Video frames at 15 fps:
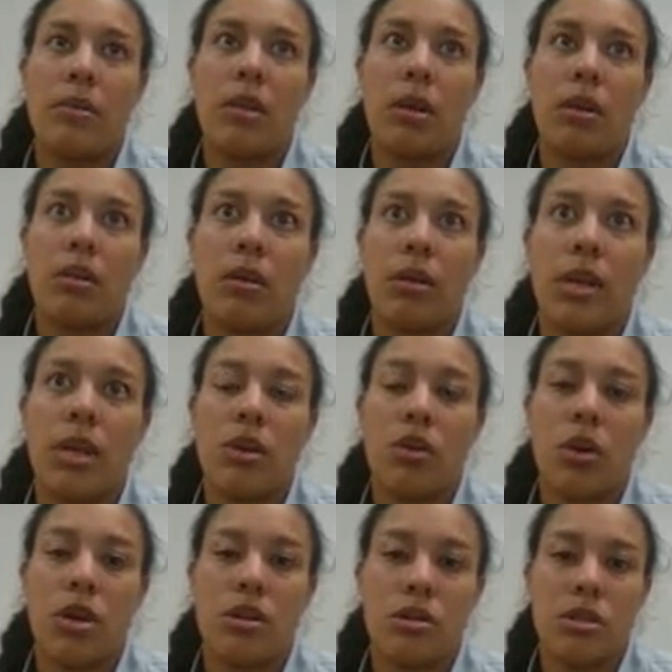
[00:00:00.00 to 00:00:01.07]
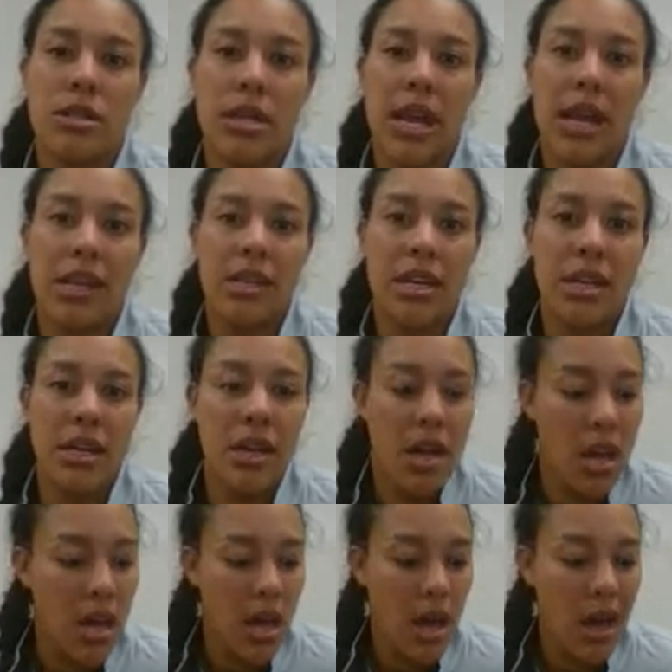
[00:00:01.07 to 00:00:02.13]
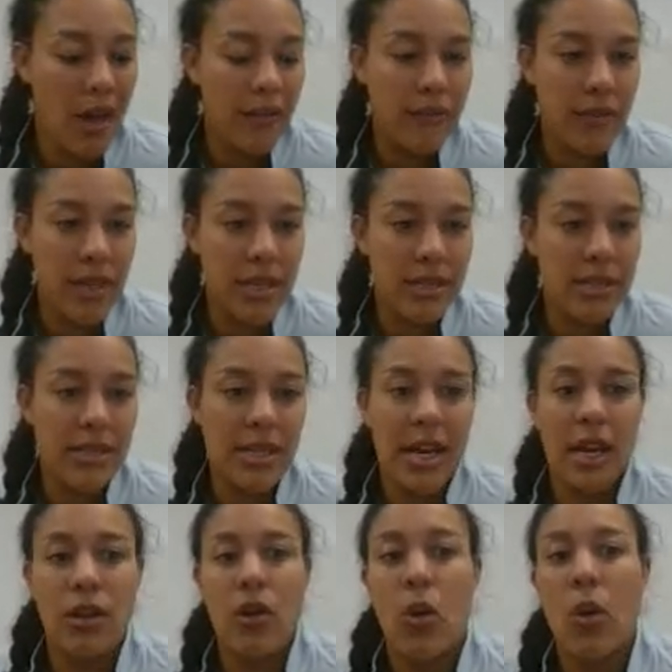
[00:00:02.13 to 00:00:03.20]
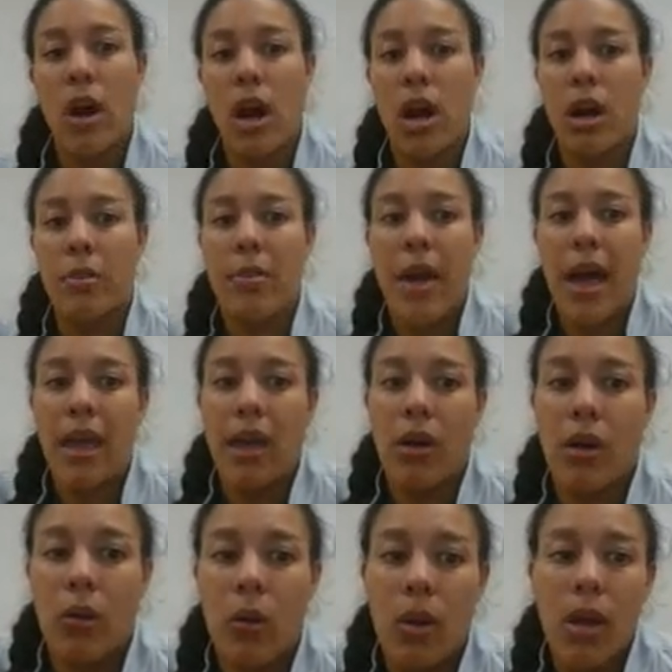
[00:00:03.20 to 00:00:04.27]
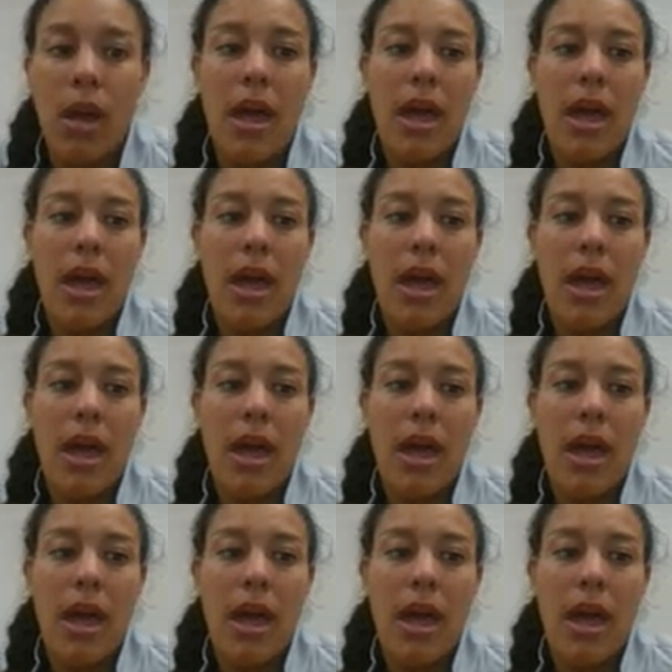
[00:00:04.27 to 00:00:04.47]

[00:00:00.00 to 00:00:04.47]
their learning or understanding of this. And I know our bio